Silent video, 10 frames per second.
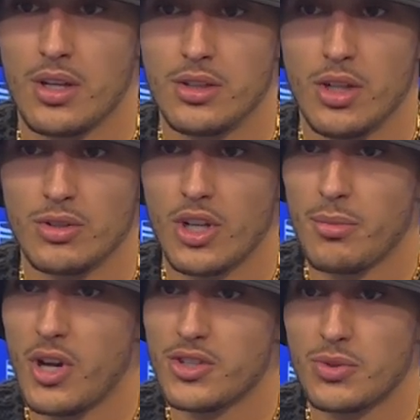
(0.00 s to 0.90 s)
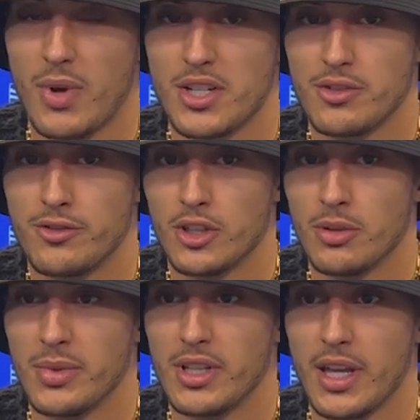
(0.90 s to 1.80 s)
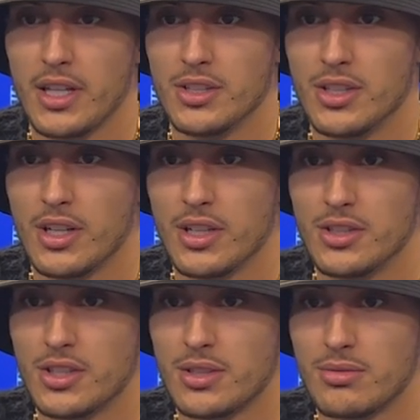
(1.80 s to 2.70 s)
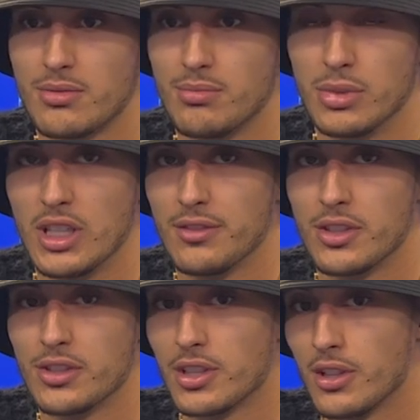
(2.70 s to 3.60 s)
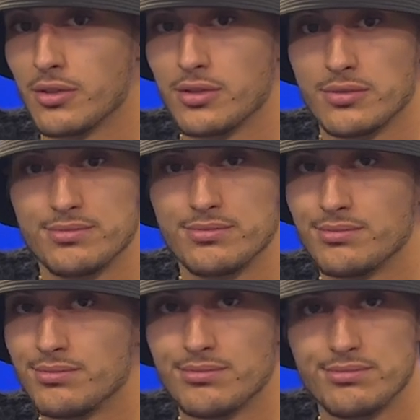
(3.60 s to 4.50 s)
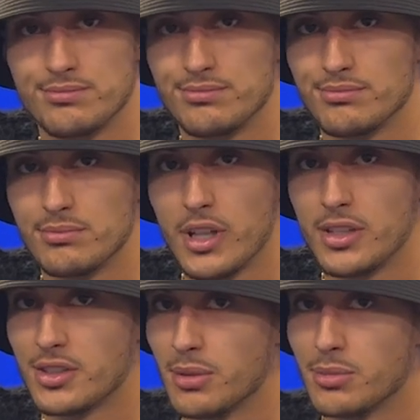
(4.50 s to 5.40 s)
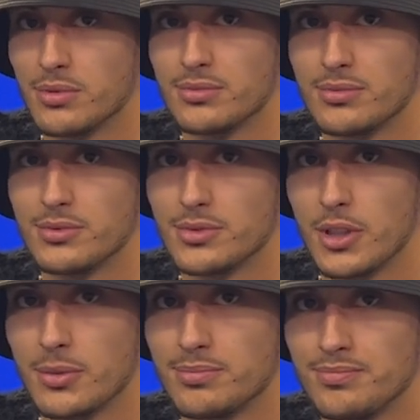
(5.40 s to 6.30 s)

you know, it's all about just watching film and just believing in yourself, playing simple. So.